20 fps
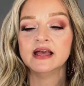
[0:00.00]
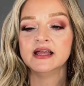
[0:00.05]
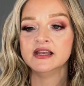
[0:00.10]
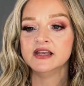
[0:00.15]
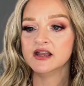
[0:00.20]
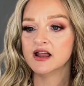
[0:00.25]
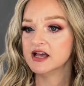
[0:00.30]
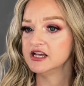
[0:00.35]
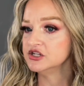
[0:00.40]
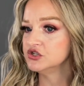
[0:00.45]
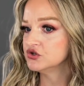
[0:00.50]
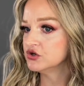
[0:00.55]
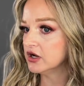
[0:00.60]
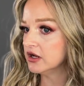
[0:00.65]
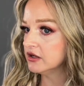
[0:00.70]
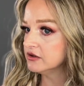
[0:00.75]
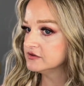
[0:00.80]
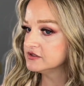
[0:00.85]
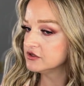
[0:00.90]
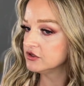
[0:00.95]

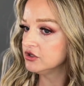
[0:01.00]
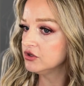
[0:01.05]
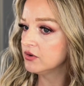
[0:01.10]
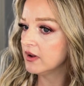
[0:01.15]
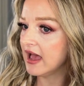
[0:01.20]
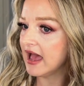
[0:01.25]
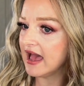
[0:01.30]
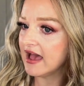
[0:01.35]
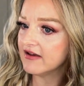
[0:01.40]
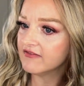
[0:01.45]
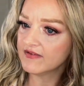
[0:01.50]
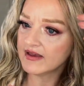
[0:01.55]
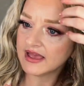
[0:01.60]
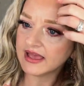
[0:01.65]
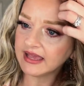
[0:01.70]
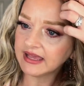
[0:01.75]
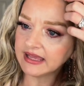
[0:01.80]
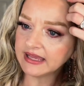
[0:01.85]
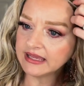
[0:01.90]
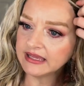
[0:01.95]
Nitro. So you have
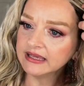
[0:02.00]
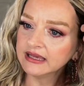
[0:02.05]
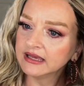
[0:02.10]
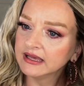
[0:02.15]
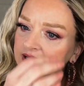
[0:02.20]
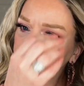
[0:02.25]
a